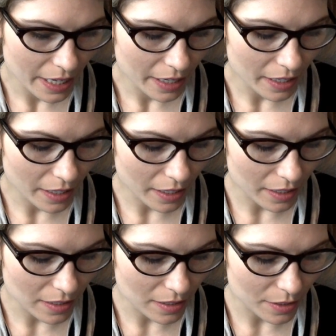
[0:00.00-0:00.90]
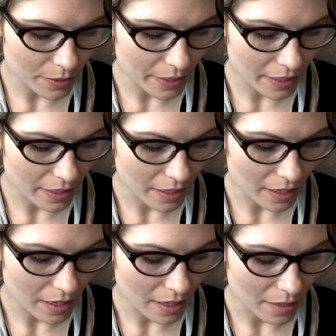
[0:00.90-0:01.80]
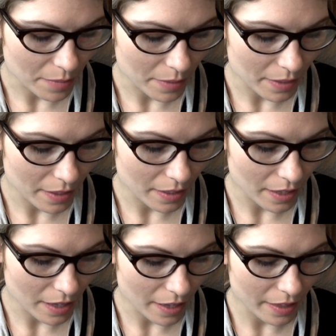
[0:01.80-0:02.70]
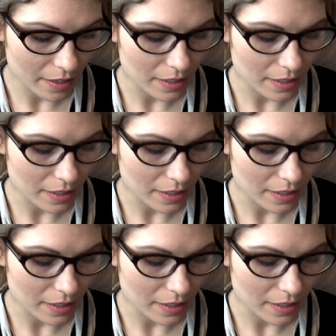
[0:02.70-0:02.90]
He is doing, I think,